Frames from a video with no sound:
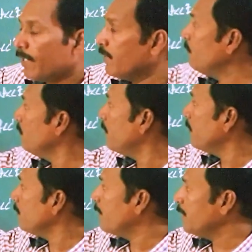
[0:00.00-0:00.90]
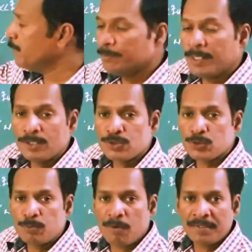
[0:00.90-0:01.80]
5 divided by 2 means
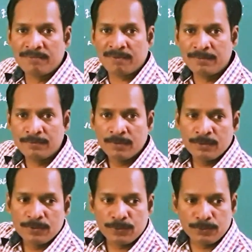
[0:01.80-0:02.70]
2.5.